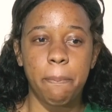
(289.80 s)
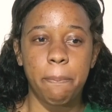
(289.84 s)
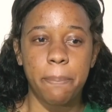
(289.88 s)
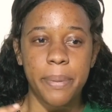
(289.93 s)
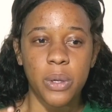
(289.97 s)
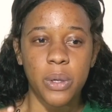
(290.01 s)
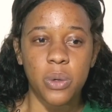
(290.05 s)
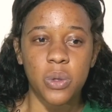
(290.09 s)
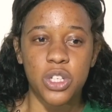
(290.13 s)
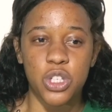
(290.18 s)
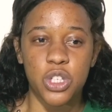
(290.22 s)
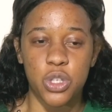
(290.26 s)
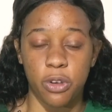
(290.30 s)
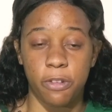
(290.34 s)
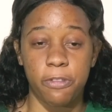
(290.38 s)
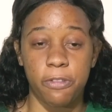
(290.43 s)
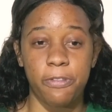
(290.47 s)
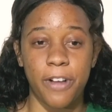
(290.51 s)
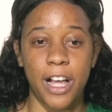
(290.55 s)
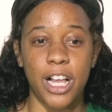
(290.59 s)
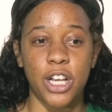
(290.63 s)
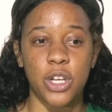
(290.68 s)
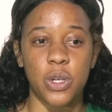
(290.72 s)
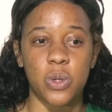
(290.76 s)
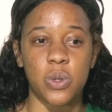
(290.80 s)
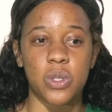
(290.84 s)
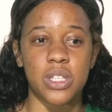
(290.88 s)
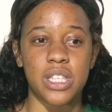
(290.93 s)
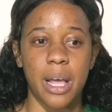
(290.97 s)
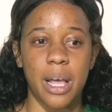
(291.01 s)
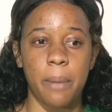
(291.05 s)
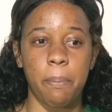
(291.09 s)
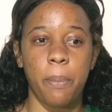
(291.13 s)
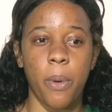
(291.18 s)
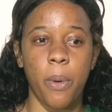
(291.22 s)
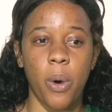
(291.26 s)
build your values
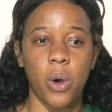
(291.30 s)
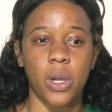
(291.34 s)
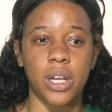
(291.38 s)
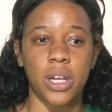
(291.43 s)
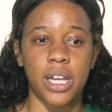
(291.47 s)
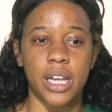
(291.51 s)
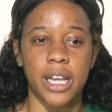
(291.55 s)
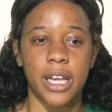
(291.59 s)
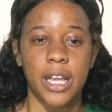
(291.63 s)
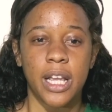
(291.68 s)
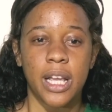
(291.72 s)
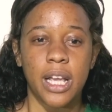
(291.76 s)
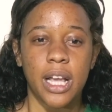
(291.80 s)
upon